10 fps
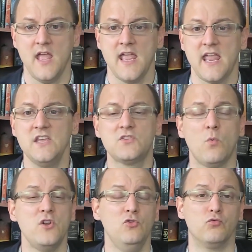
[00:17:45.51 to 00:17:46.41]
He's the
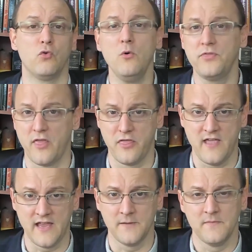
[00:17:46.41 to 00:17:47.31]
one who wrote the
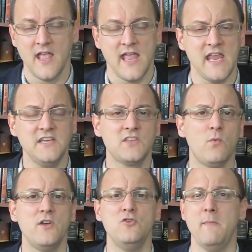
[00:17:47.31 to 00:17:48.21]
thing. He's the
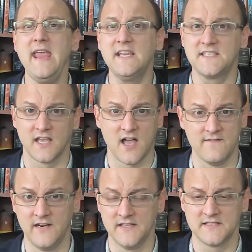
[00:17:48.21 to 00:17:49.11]
one who makes the
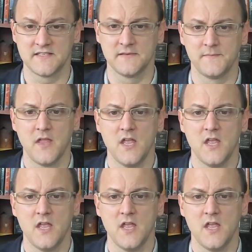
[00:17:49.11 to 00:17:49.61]
covenants.